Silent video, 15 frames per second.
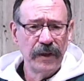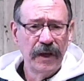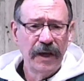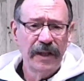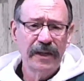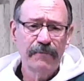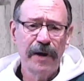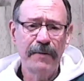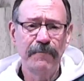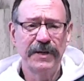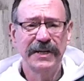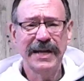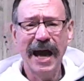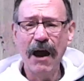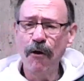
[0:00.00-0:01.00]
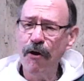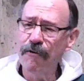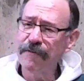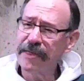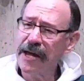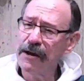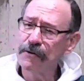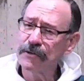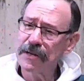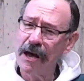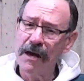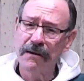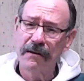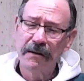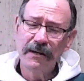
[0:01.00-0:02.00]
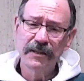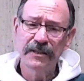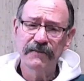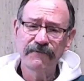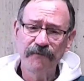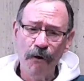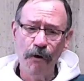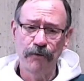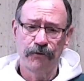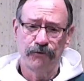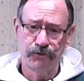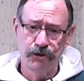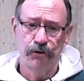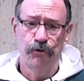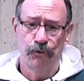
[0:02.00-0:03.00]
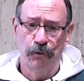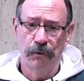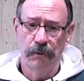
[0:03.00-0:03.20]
and there might be a cow over there who's on his 4th chew.